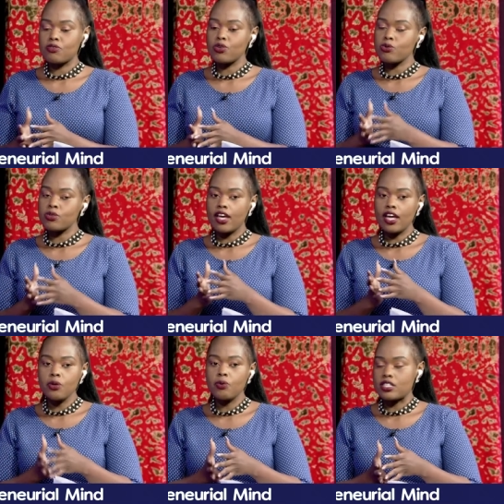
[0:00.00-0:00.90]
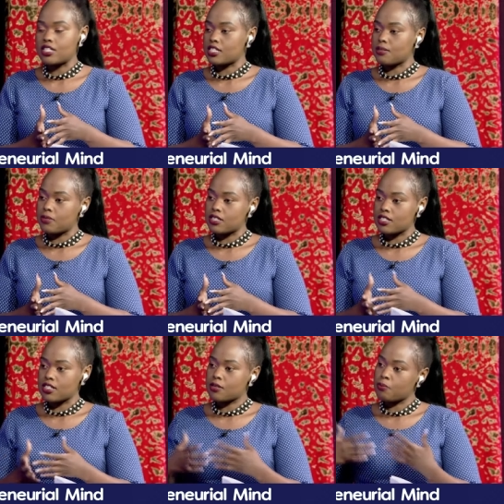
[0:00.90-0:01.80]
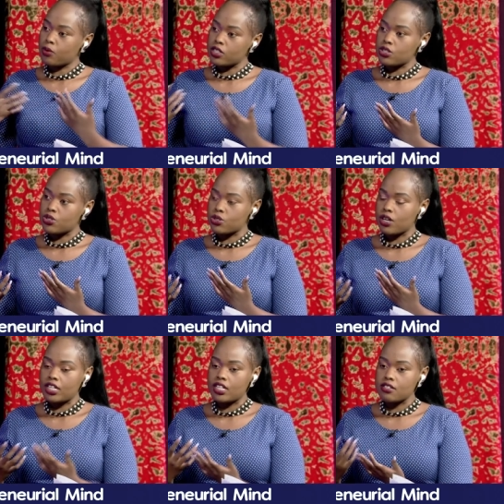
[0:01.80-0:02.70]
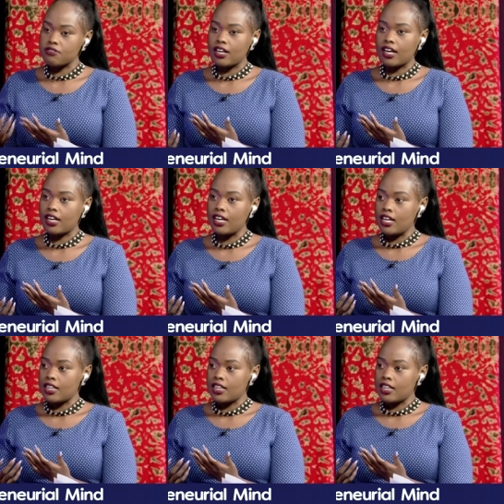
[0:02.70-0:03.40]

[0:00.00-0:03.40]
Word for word: Before anyone starts a business, it's important to identify